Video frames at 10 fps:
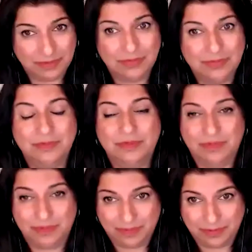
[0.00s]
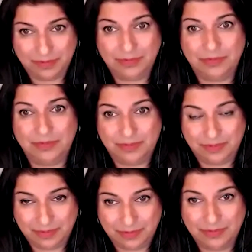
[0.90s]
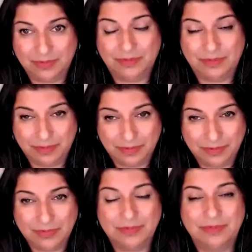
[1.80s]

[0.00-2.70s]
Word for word: you own a fraction of a piece of real estate.